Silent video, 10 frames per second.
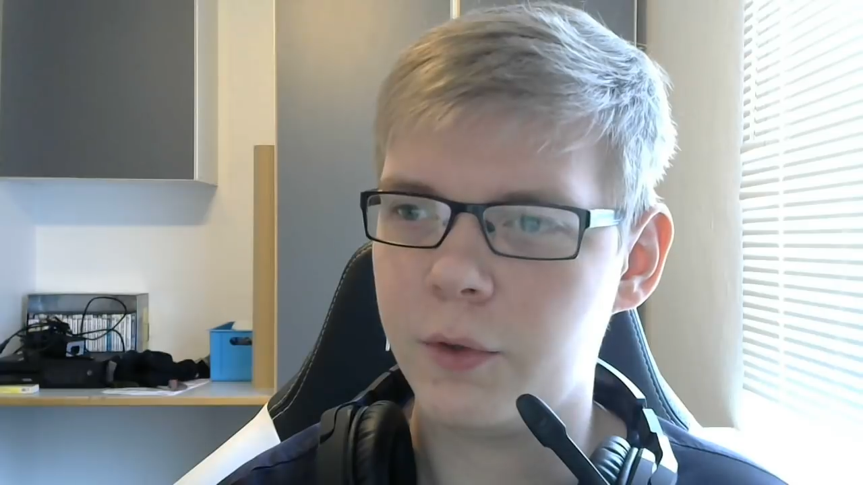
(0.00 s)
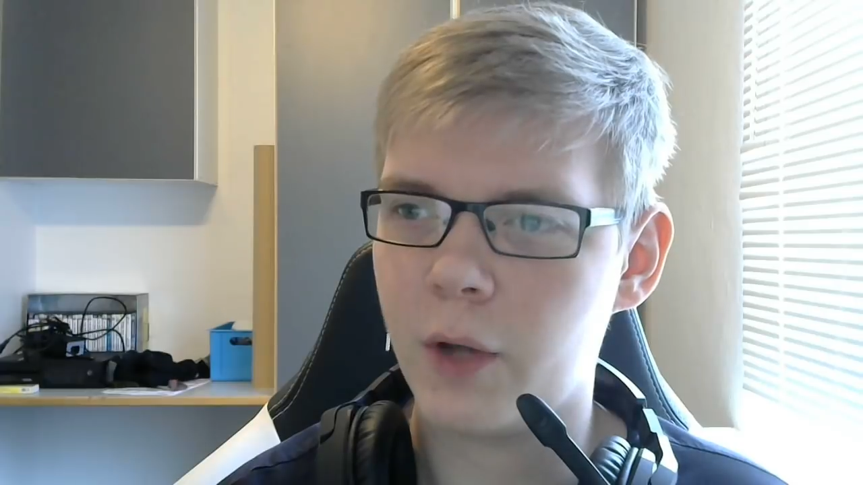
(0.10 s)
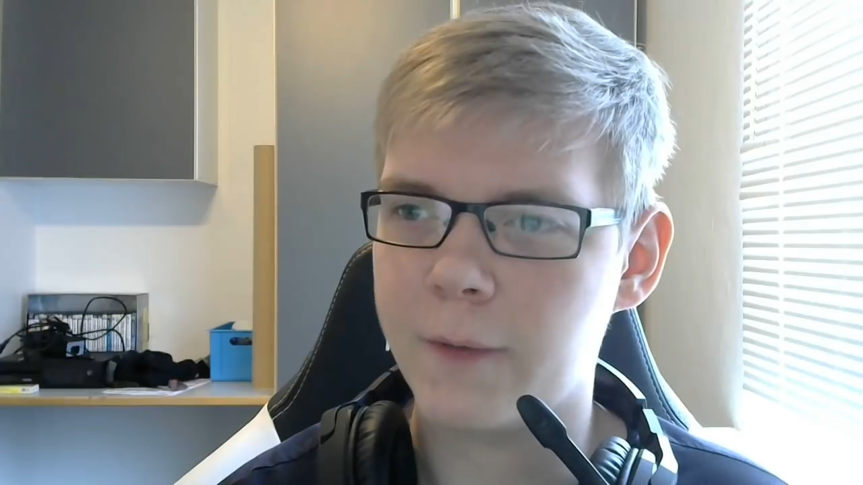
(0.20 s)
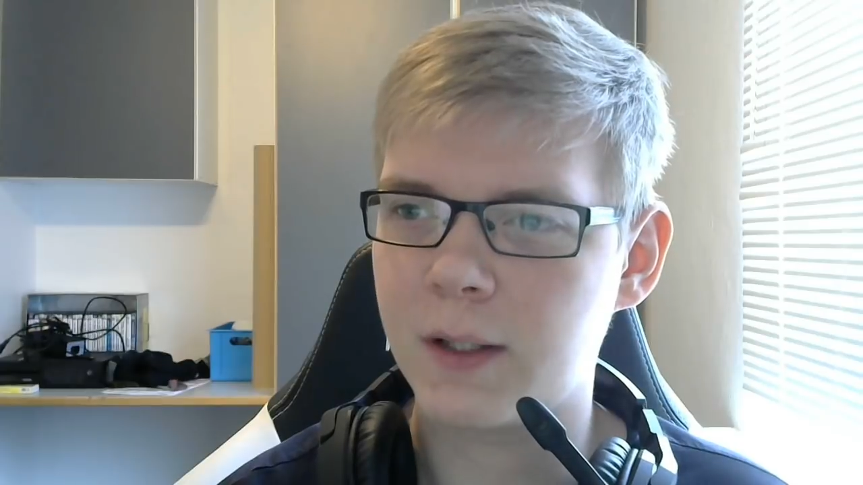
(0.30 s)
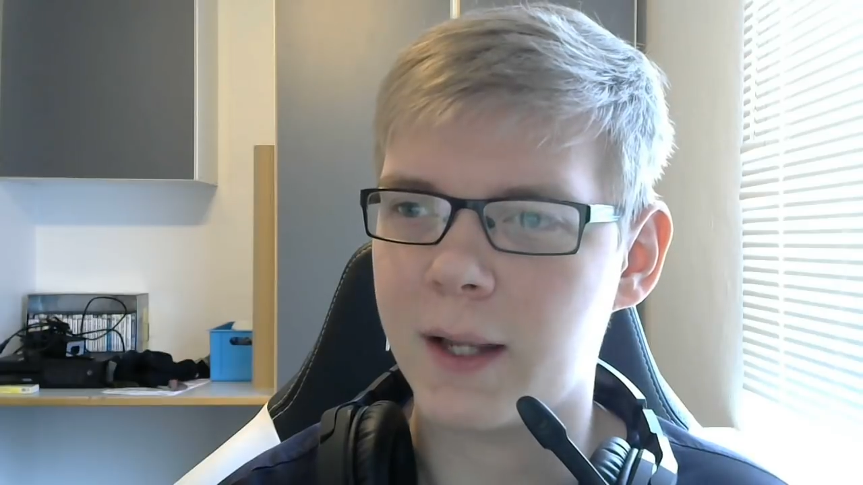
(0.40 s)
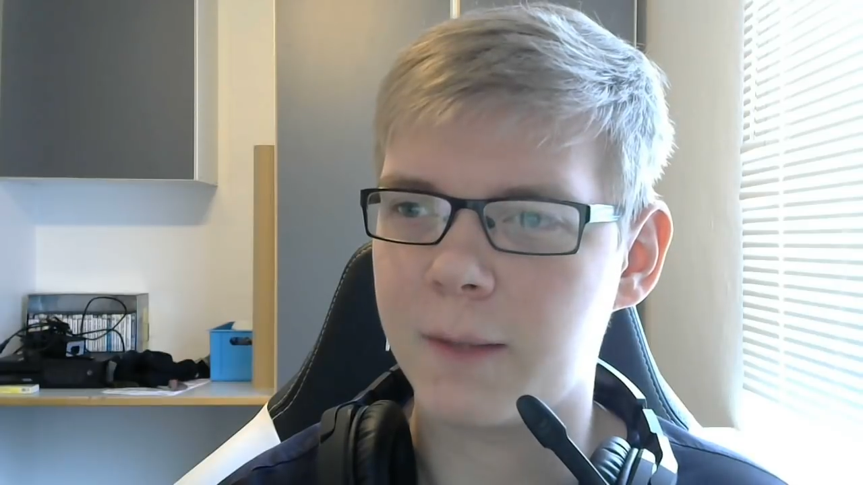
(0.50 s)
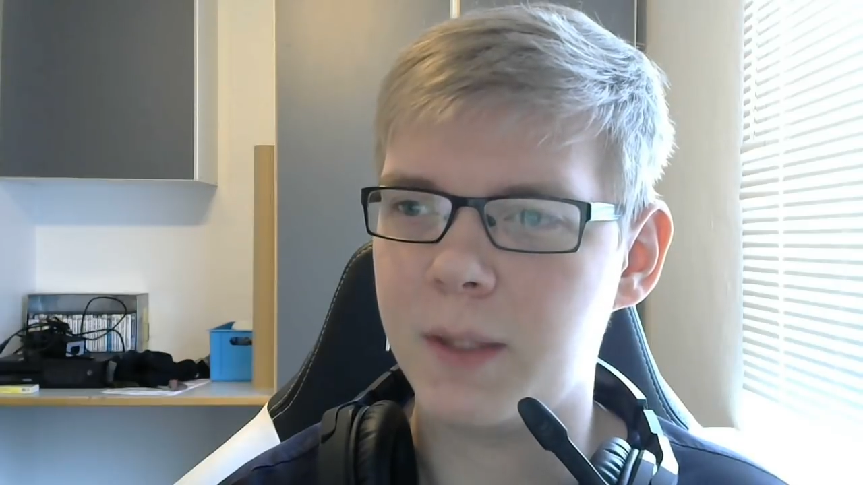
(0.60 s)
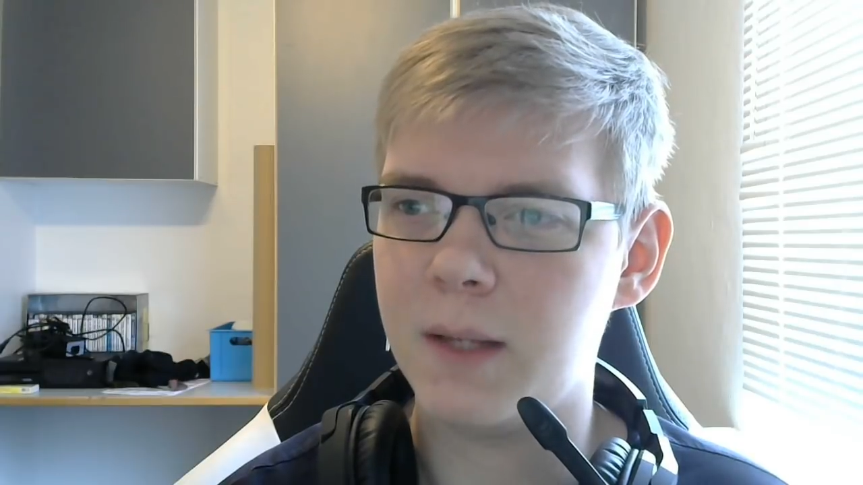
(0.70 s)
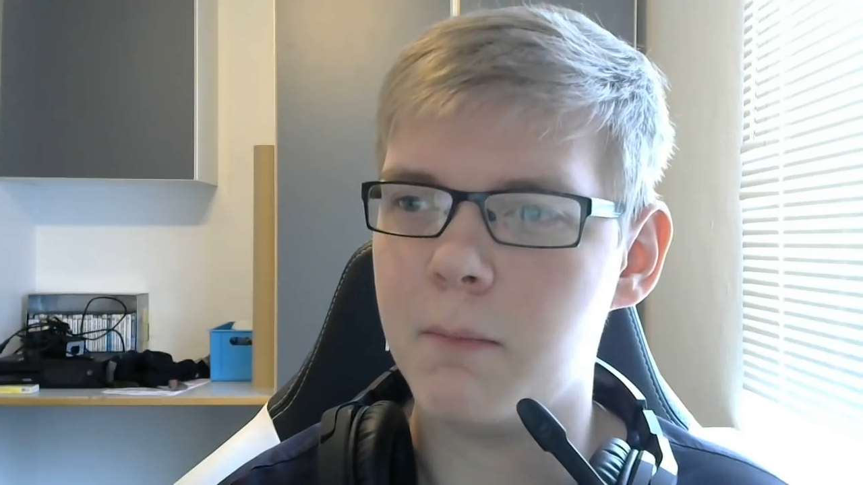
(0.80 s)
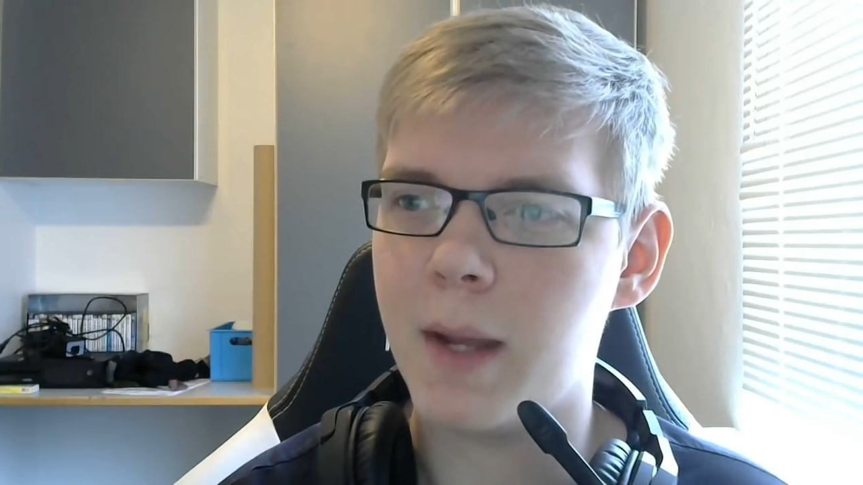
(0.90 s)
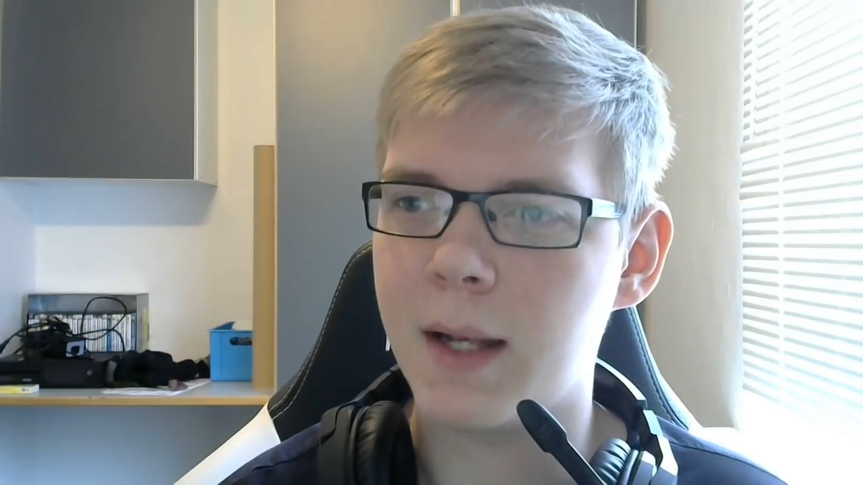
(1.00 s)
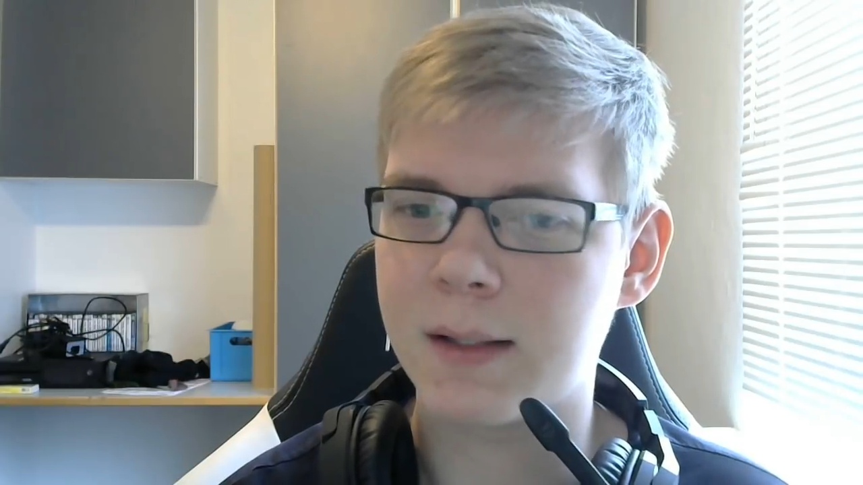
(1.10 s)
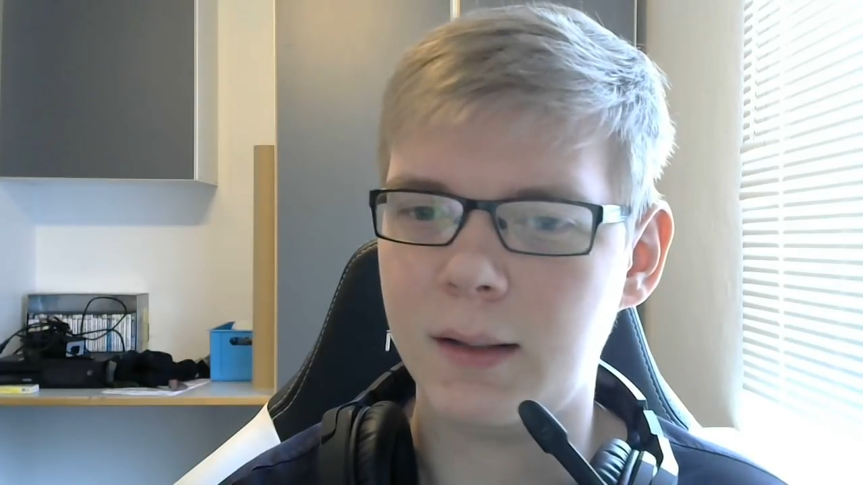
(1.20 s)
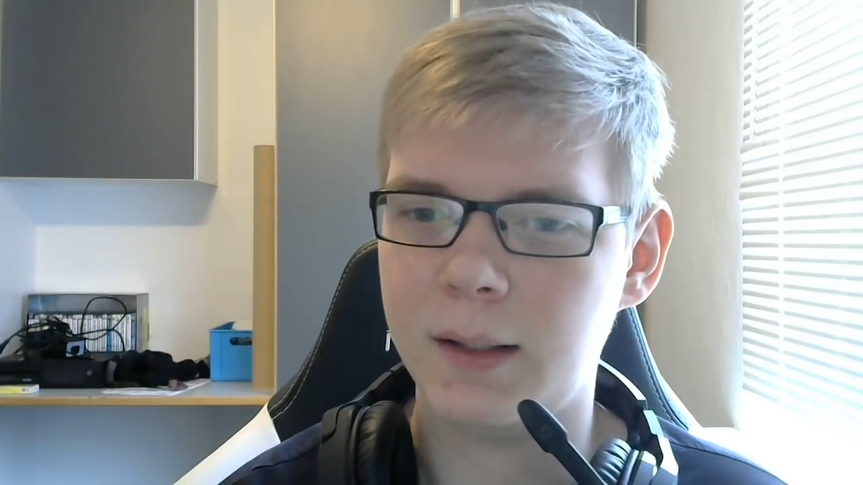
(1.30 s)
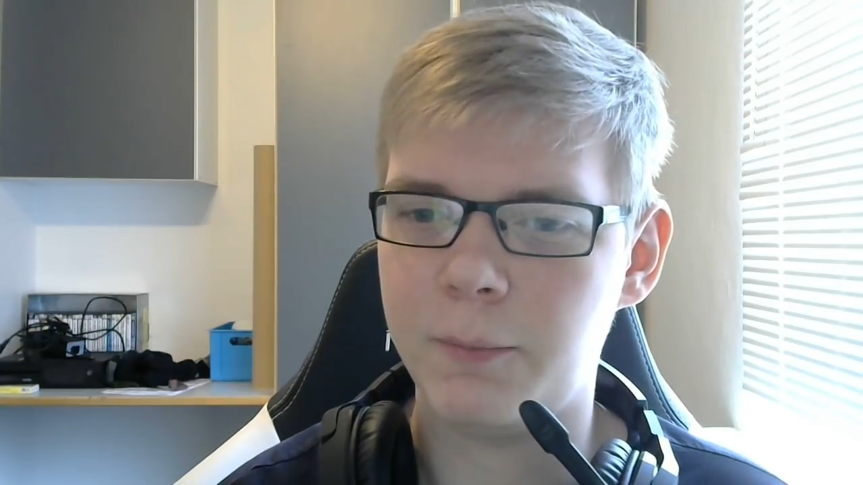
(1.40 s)
have to like be
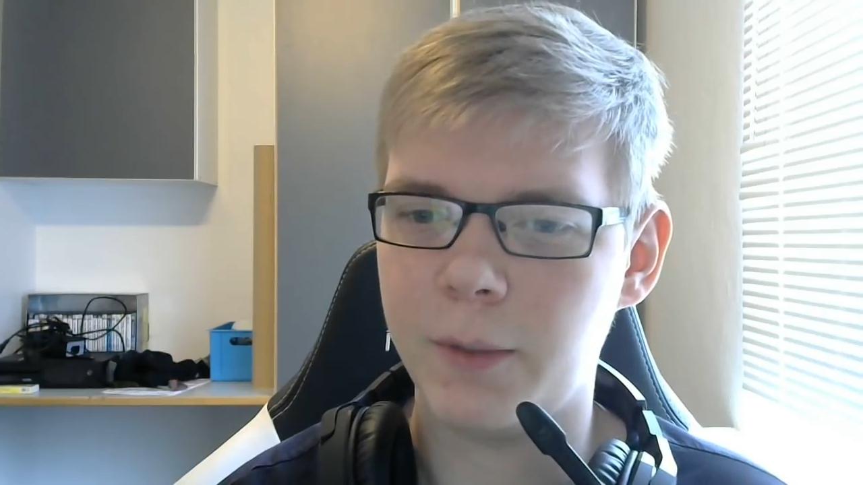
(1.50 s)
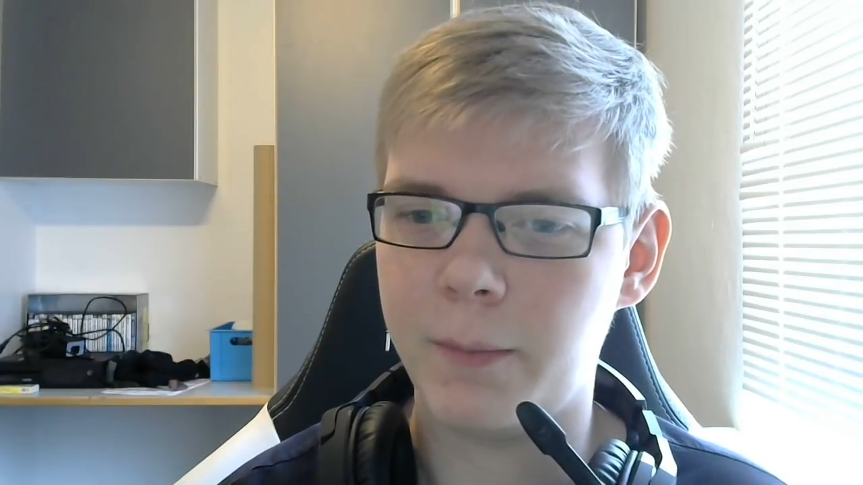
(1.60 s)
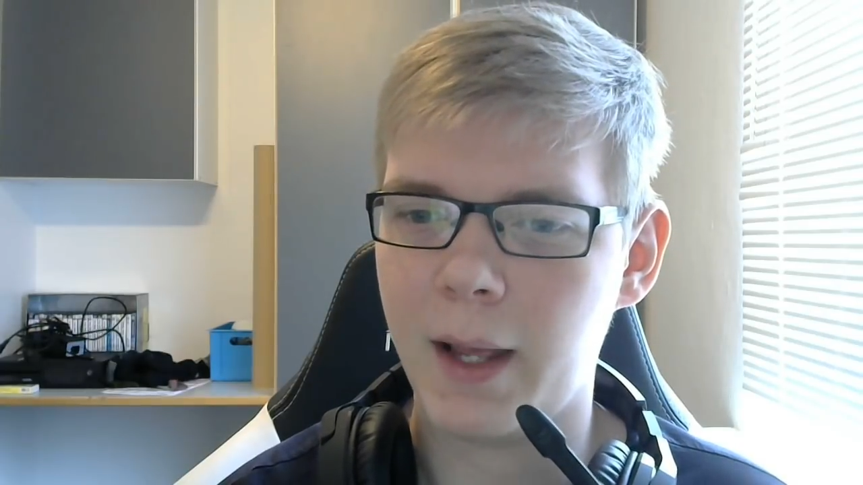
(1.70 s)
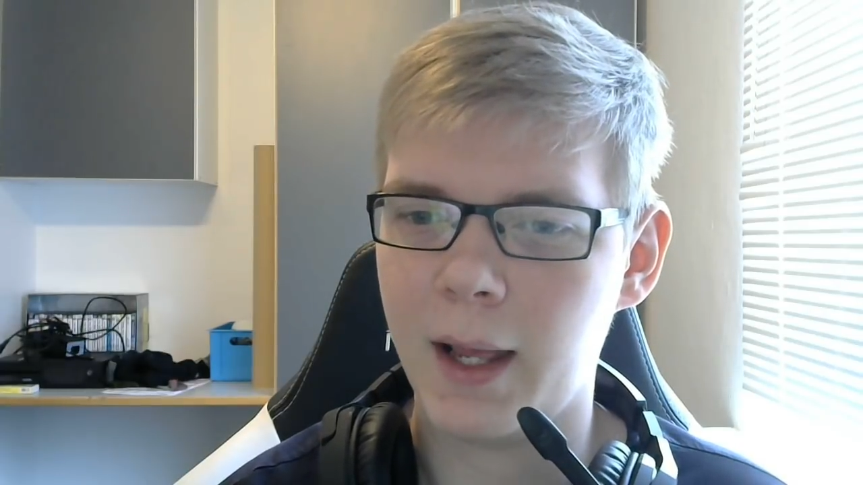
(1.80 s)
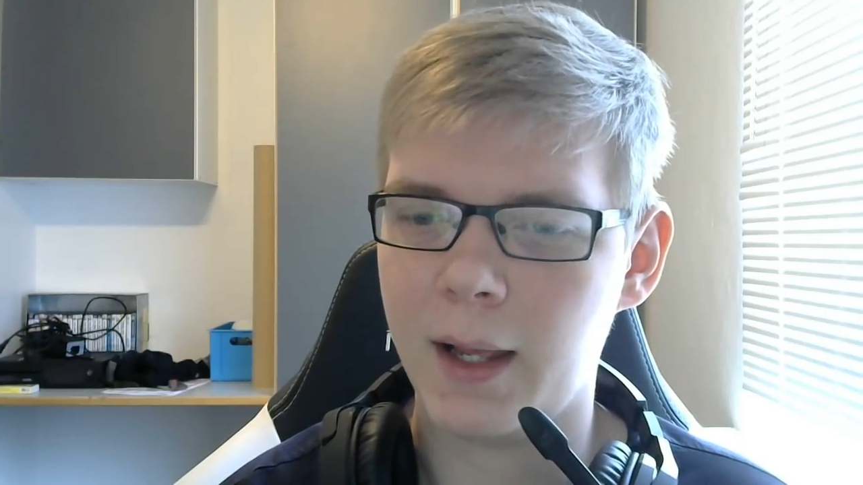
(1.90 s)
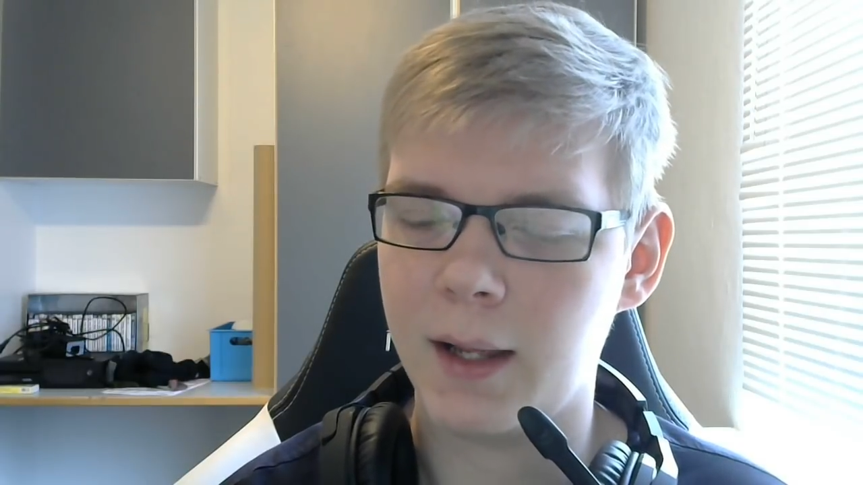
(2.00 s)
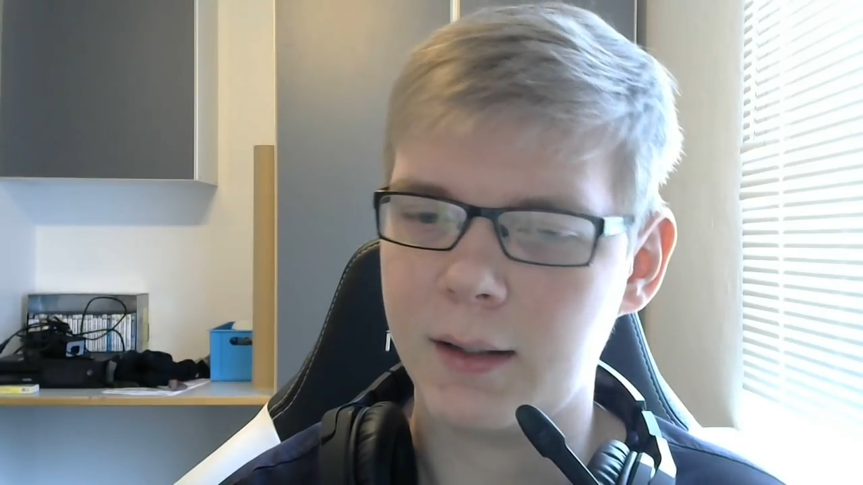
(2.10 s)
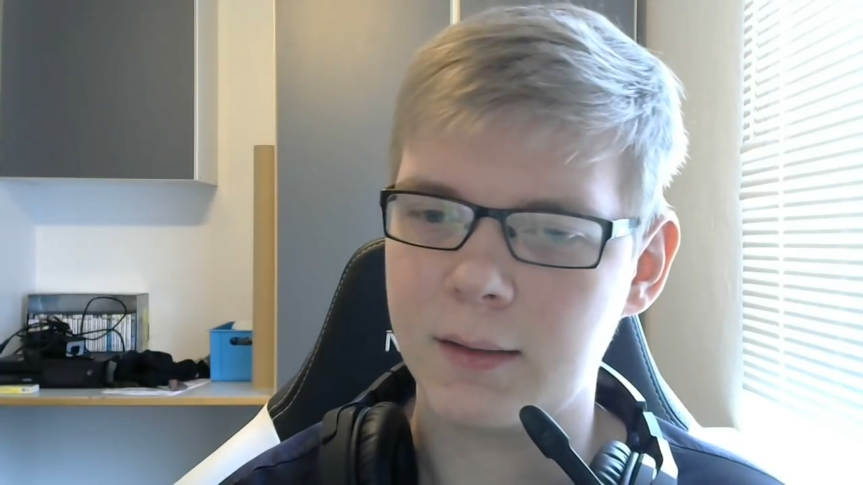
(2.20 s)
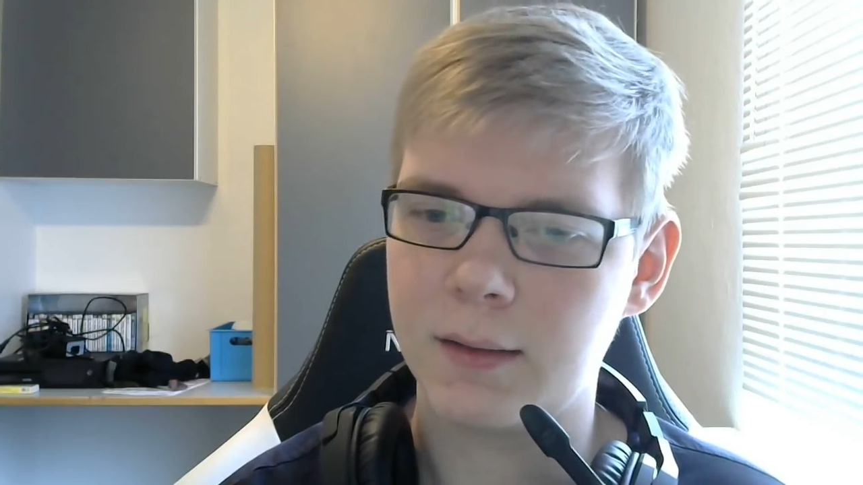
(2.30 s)
mentally prepared